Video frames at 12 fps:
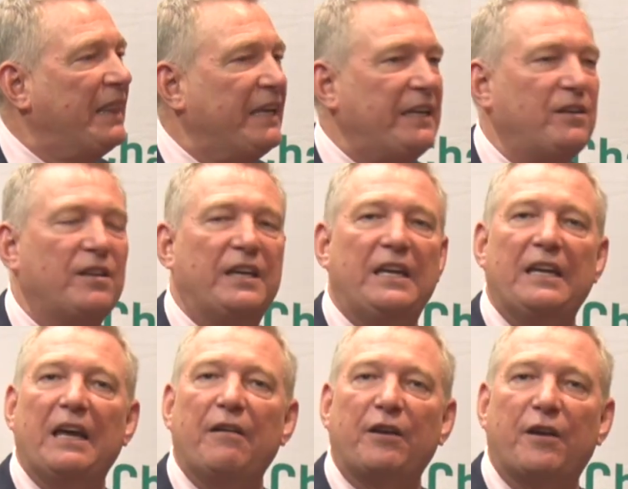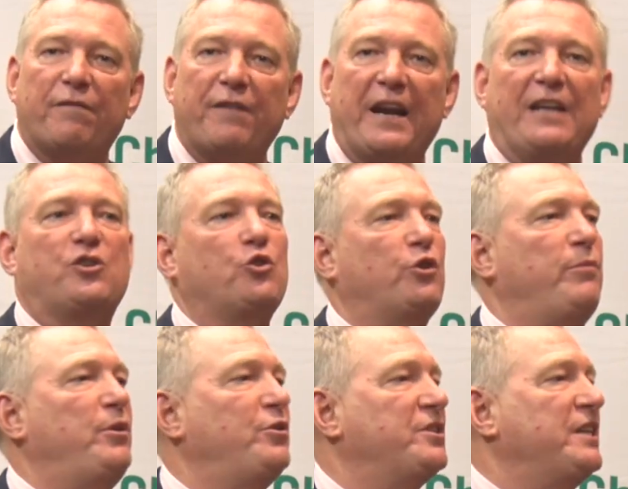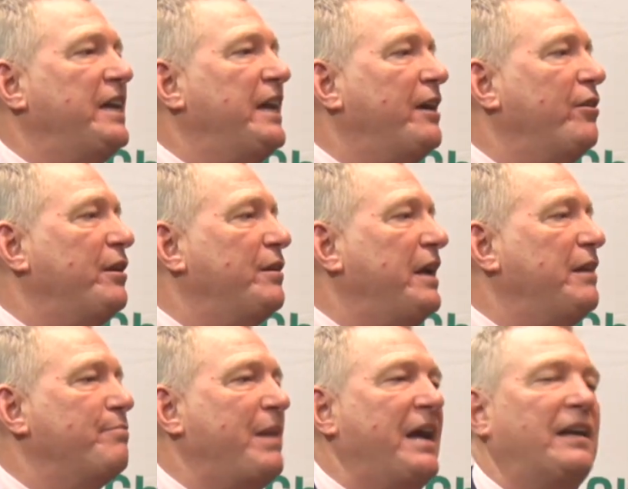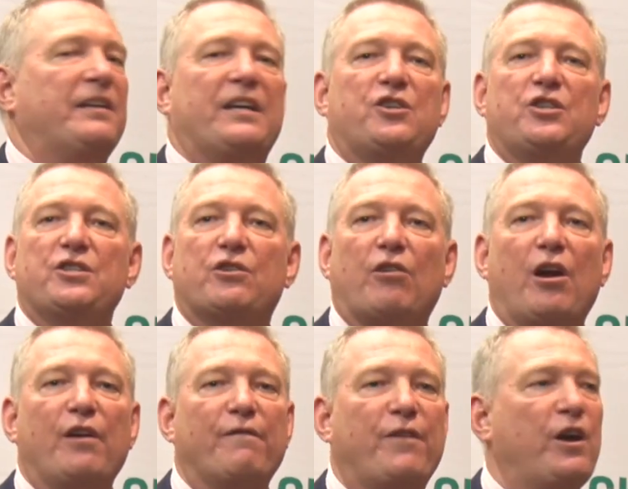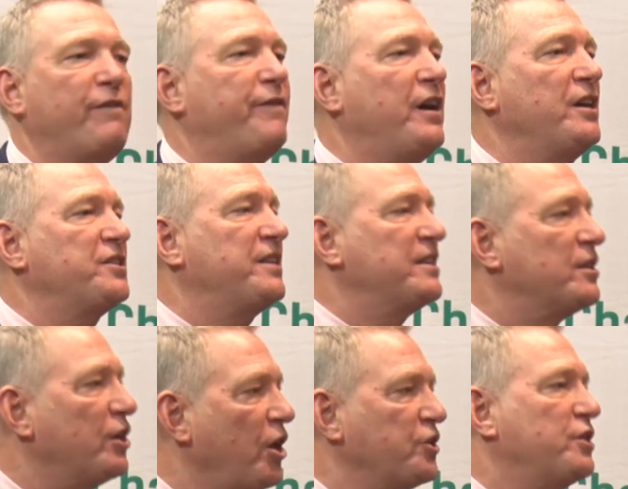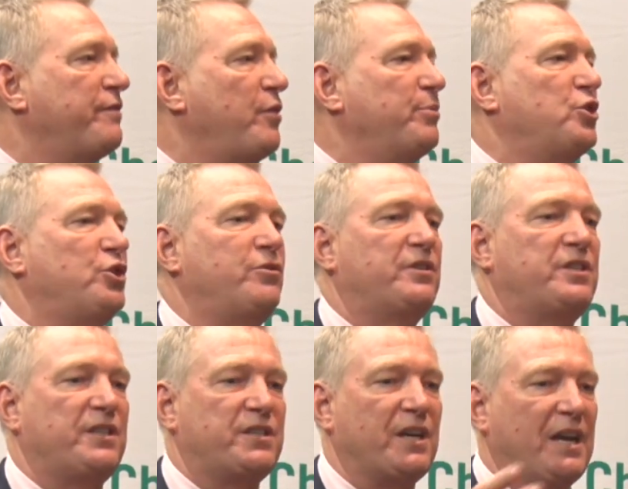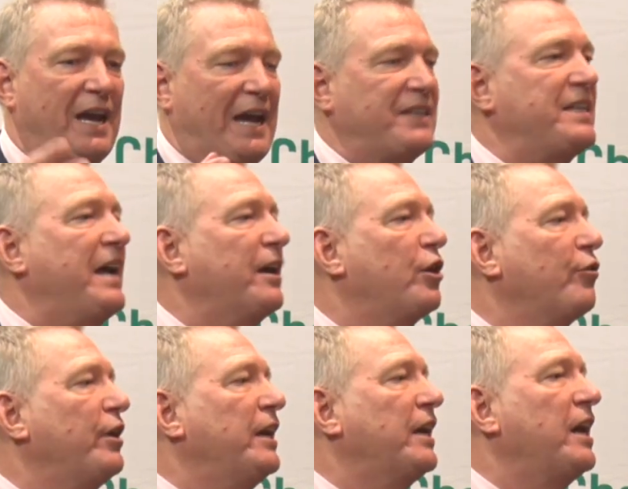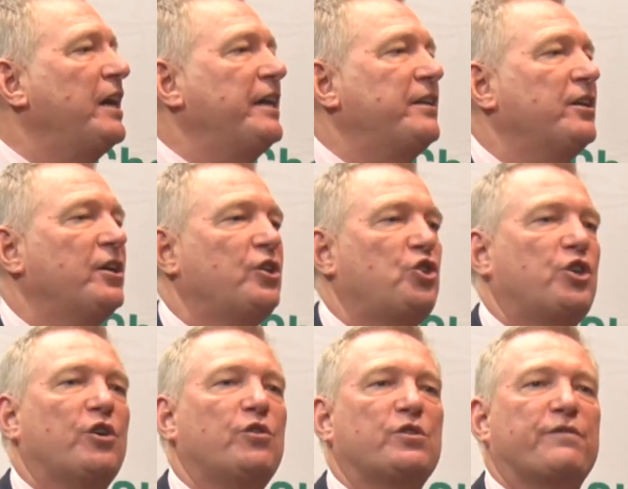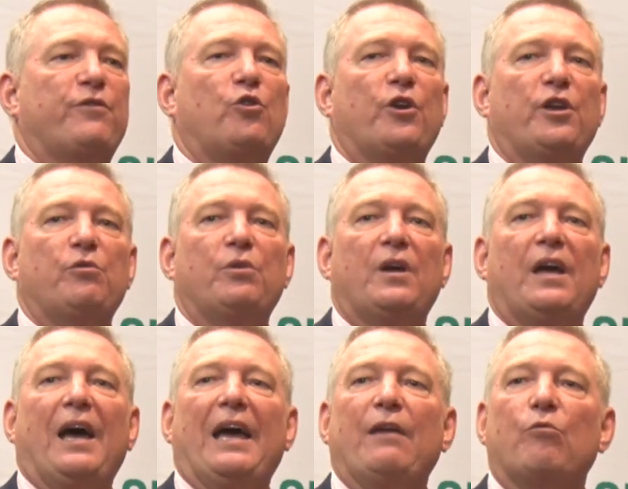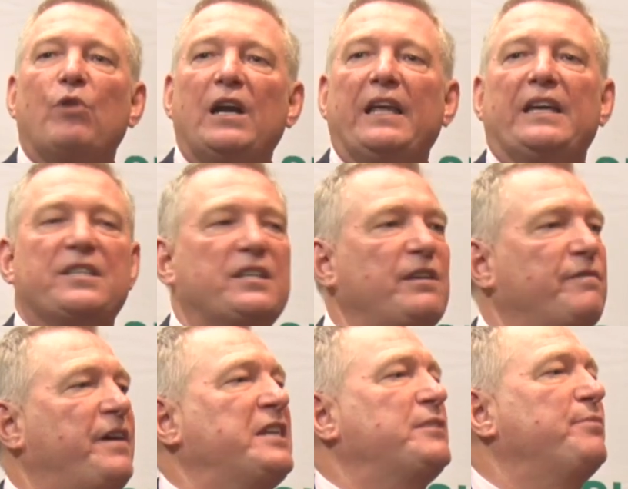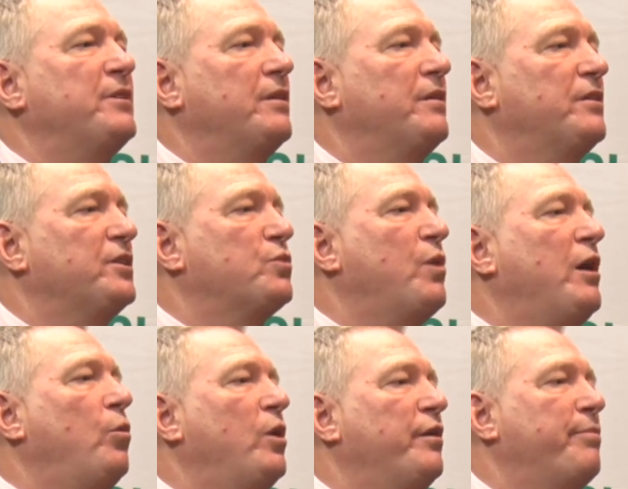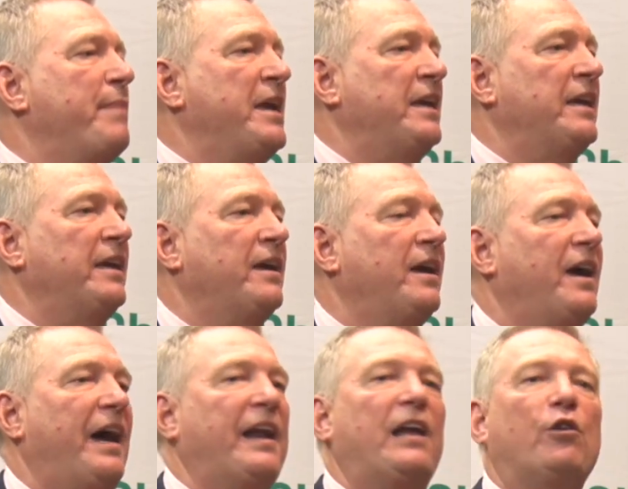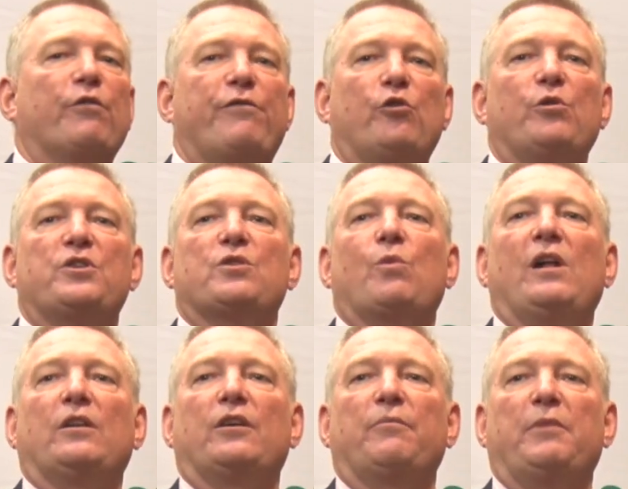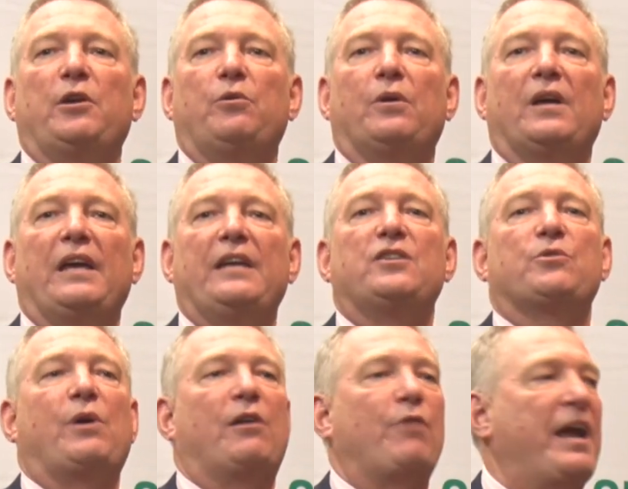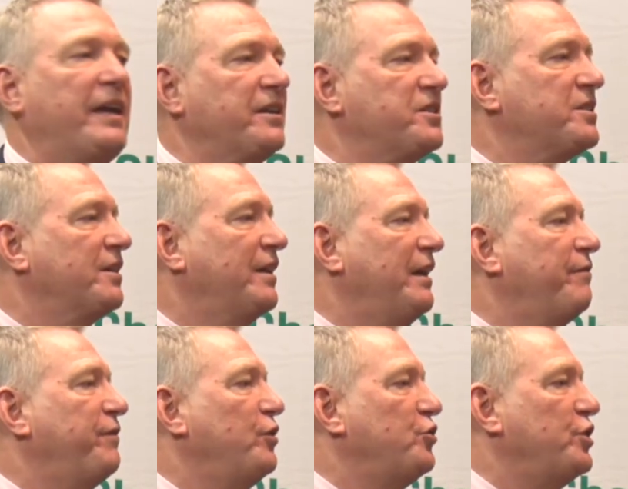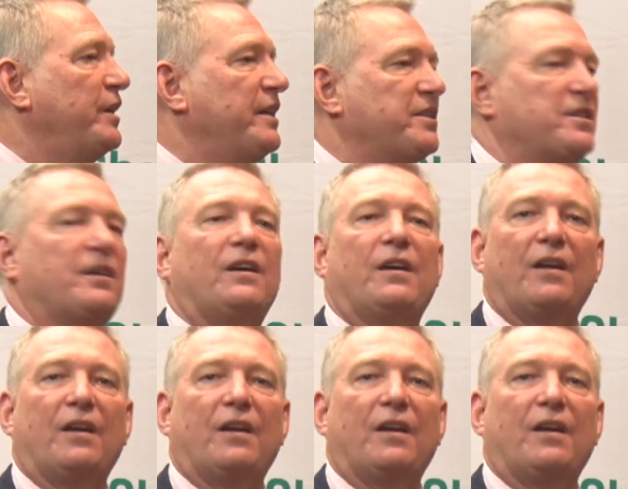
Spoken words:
The financial community here in Bangladesh is growing very fast. There's lots of opportunities, as that career guide shows for you. It really is an investment that's well worth making, and I look forward to welcoming you into our ranks in future years.